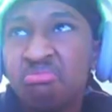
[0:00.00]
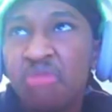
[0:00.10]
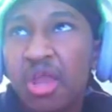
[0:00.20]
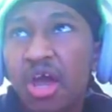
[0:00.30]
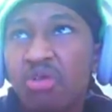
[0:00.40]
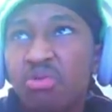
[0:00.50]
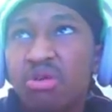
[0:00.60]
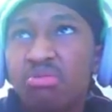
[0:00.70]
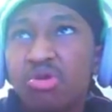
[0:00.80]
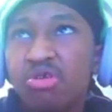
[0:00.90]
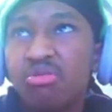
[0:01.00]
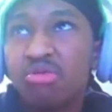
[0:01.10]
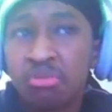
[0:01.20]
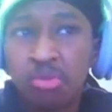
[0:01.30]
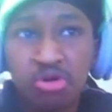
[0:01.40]
and now you want to mute up
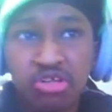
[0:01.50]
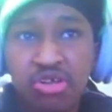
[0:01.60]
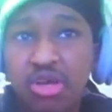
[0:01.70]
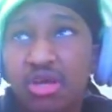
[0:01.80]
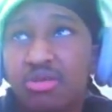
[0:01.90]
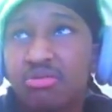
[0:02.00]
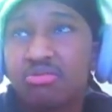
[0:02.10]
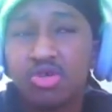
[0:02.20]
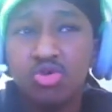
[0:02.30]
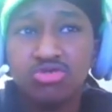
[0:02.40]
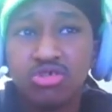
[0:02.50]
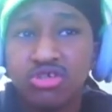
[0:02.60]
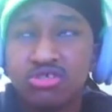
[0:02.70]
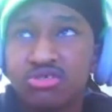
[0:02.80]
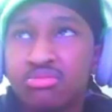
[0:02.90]
when I'm already dead.
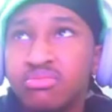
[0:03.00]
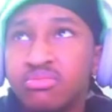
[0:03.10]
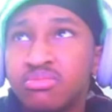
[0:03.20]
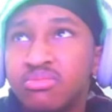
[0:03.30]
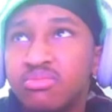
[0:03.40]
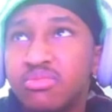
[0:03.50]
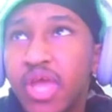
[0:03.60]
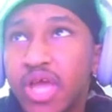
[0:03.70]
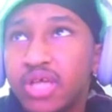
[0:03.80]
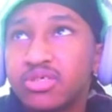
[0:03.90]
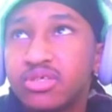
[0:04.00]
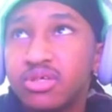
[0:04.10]
Useless. Nasty.